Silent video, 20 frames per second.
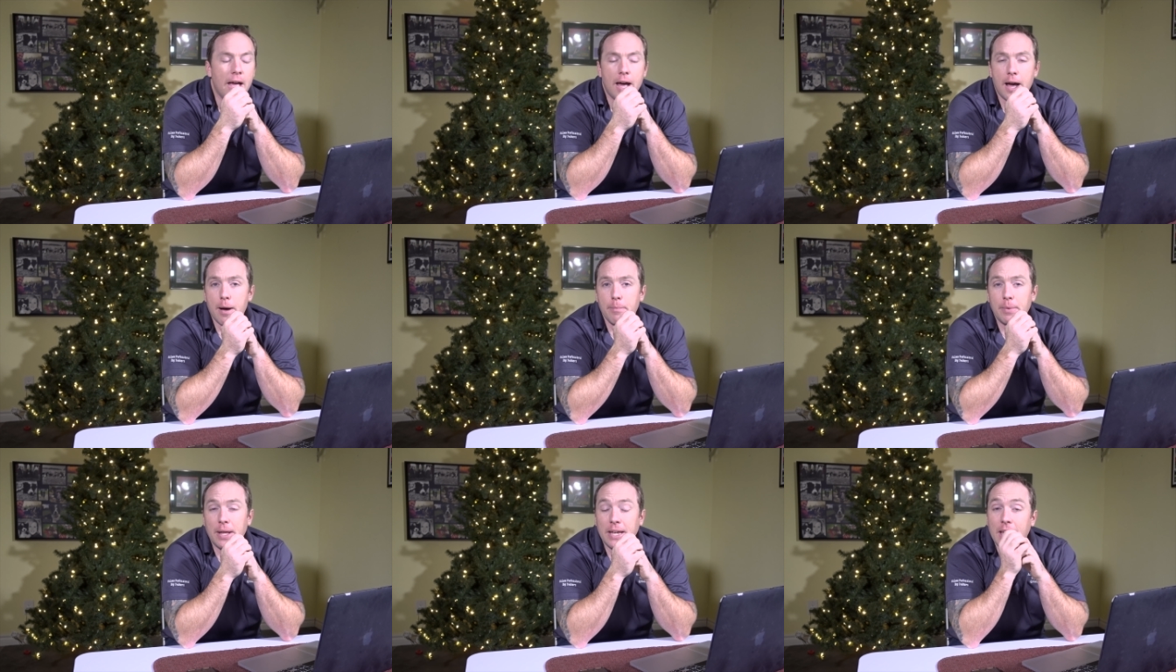
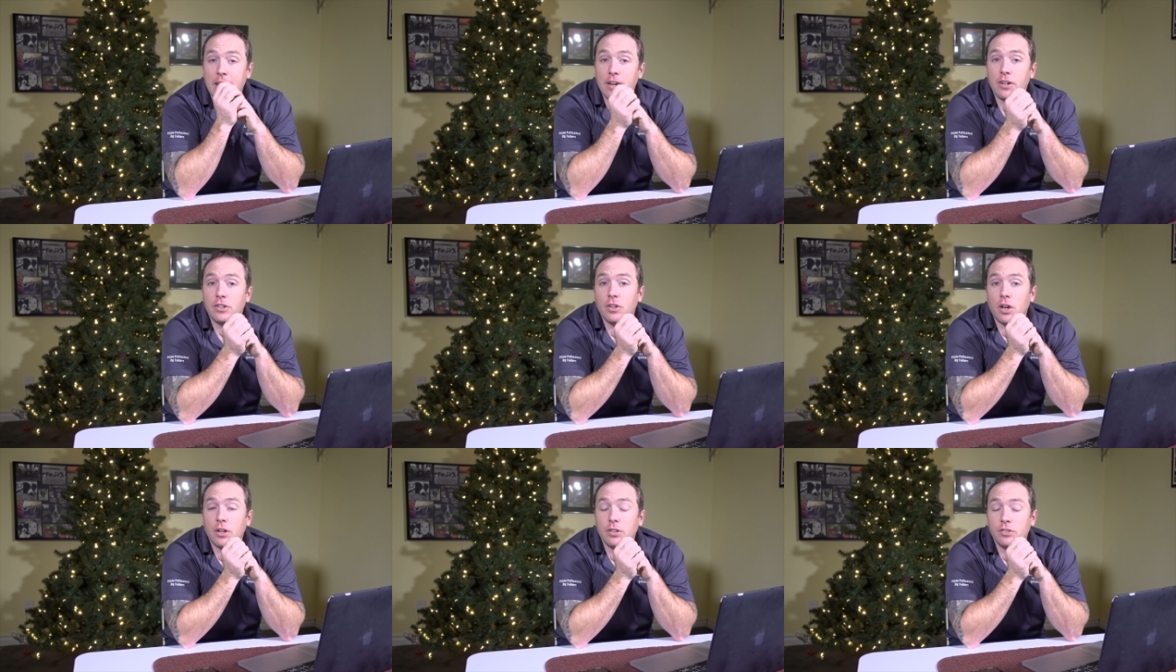And get
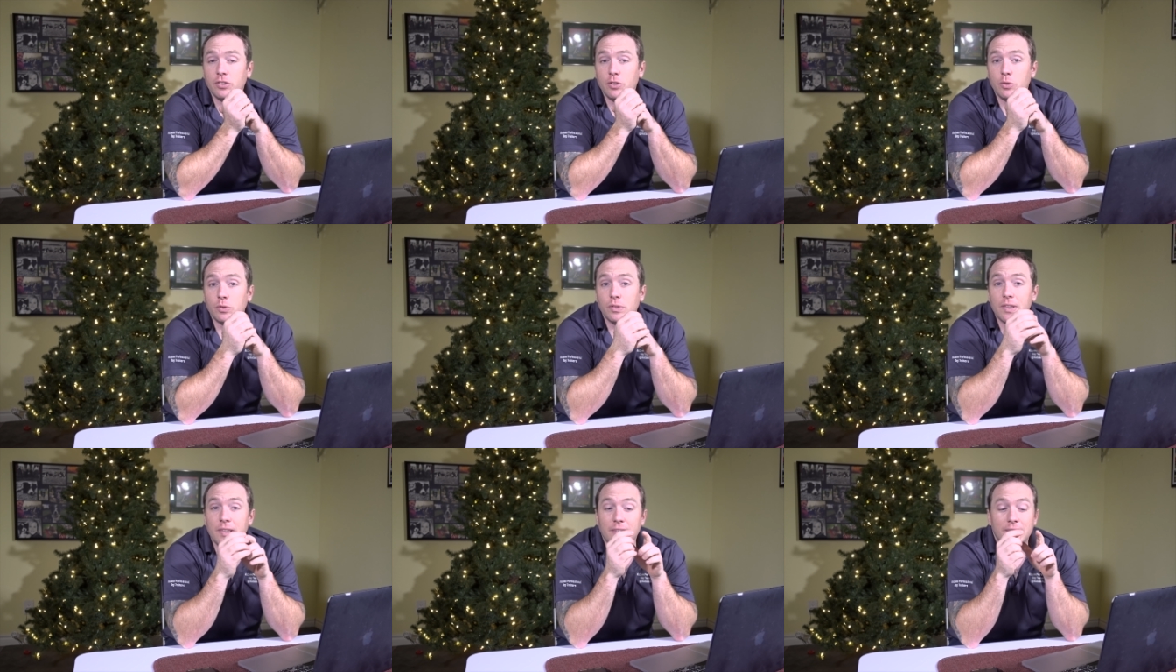your dogs
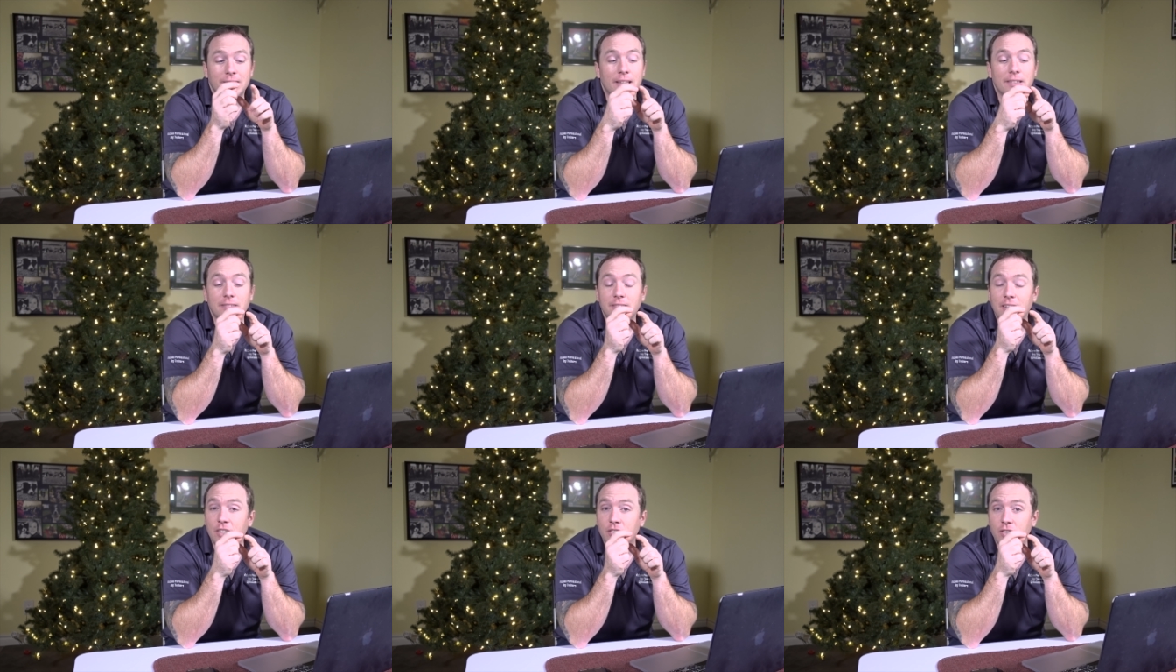used to the
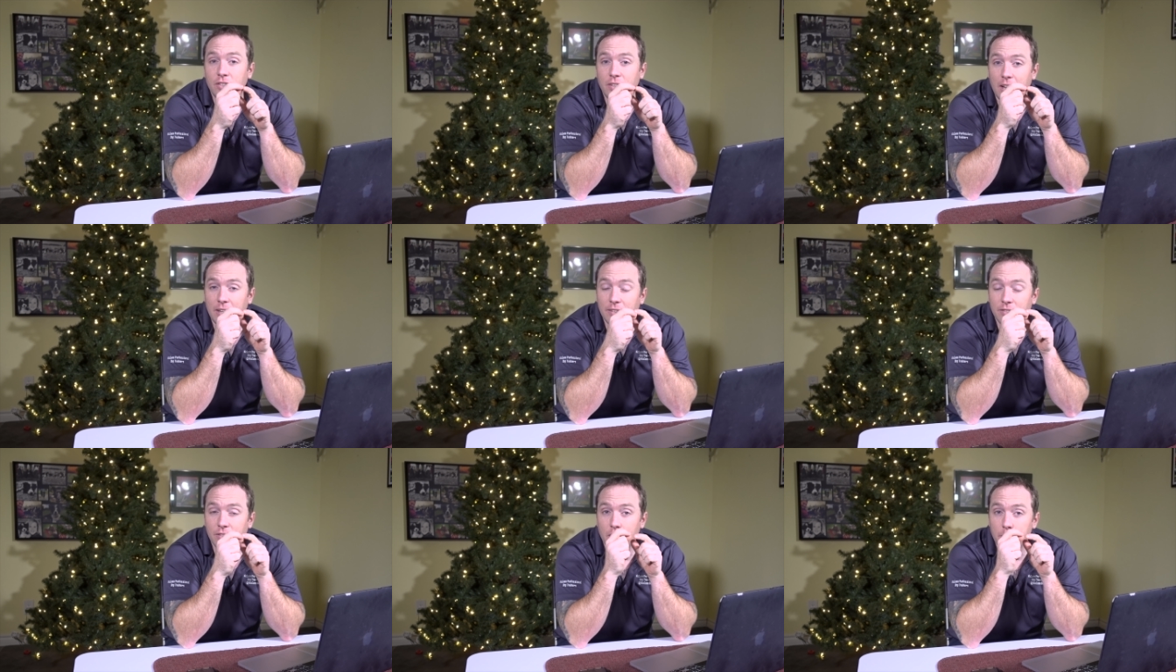sensation
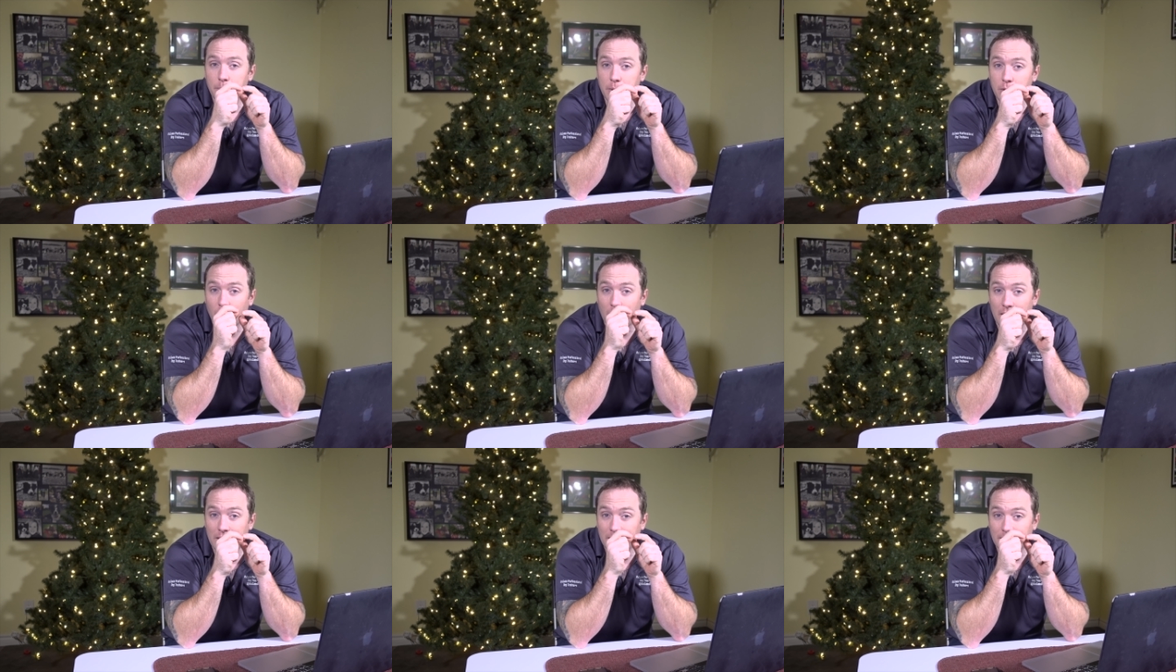that it's going to
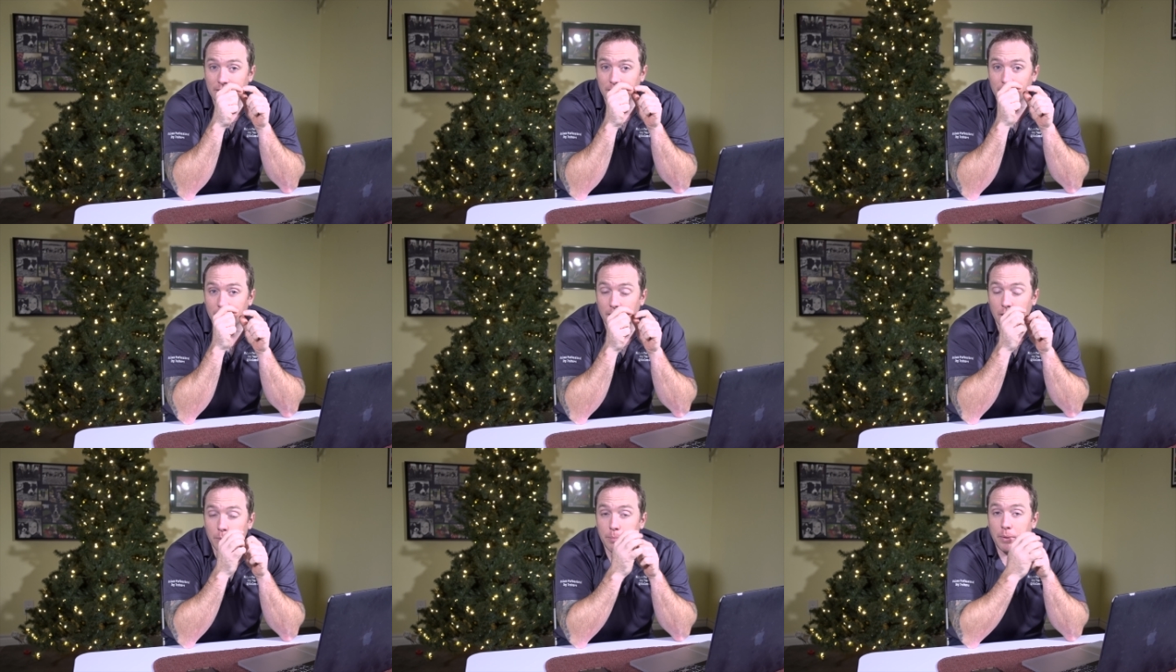be grinding
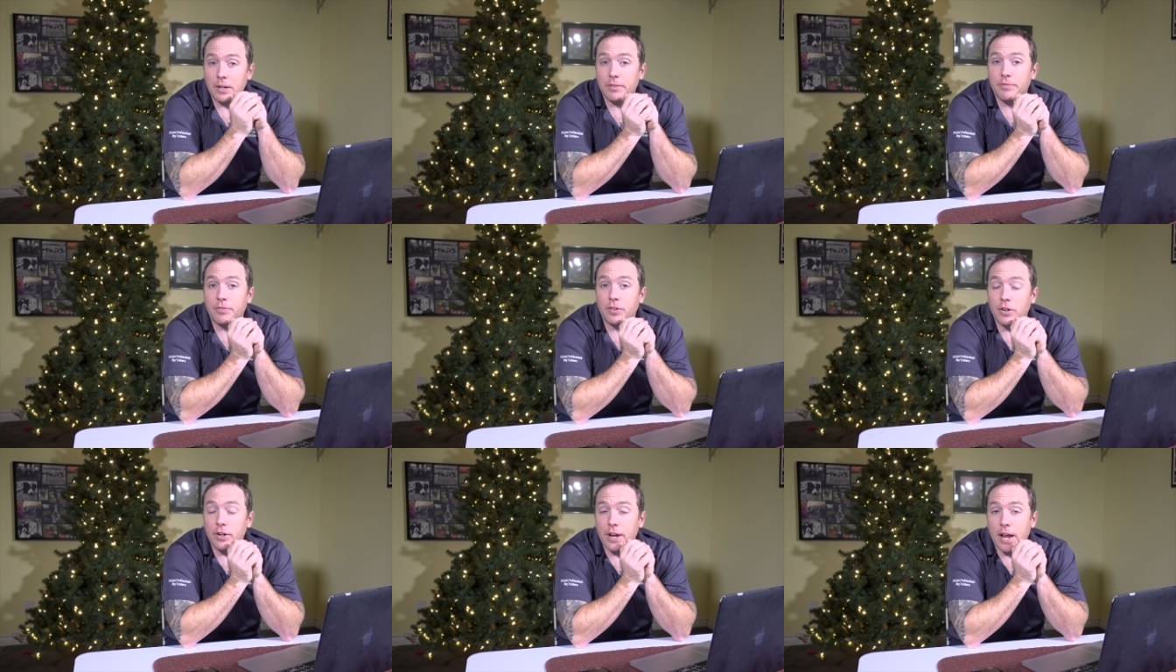a little bit
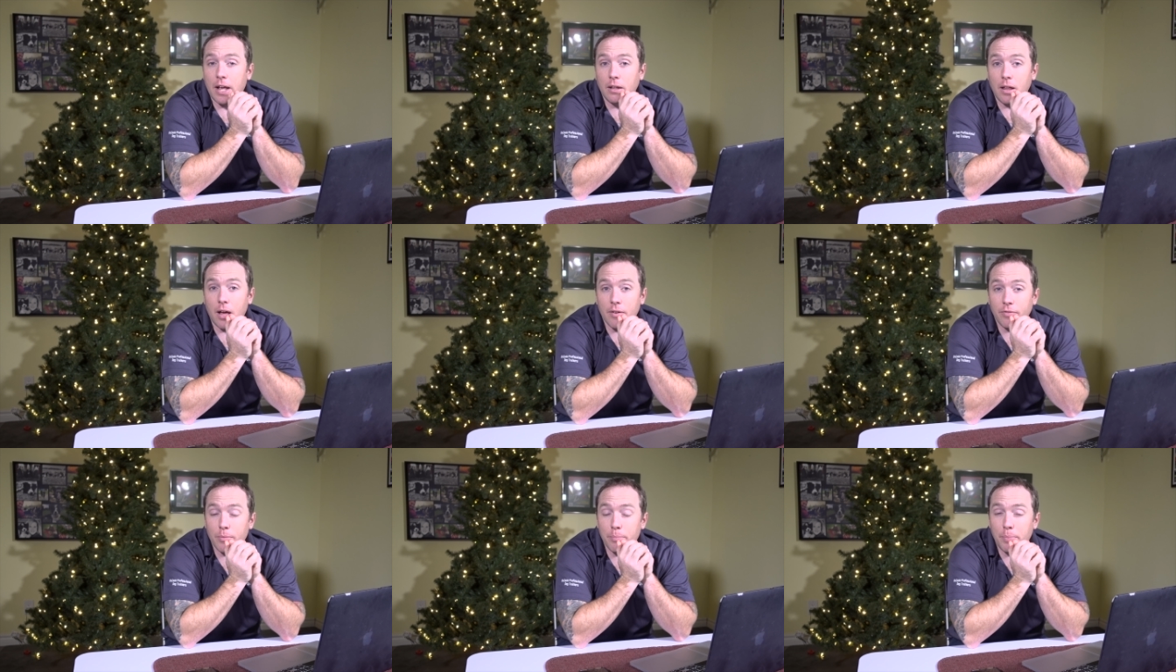of their
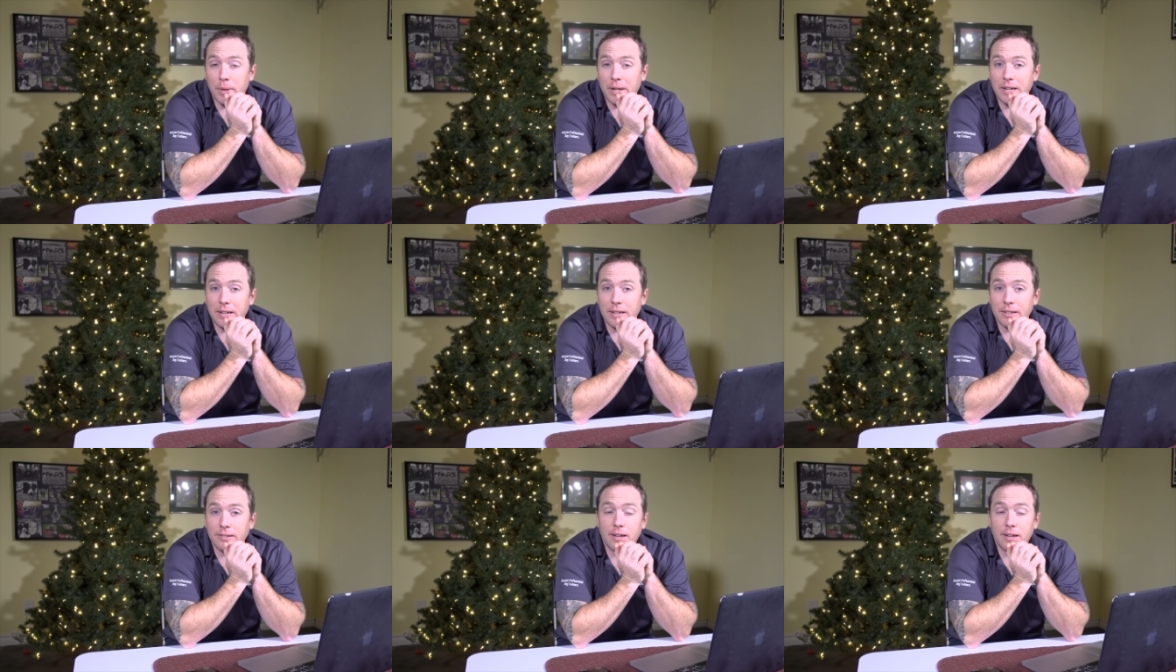nail off a bit at a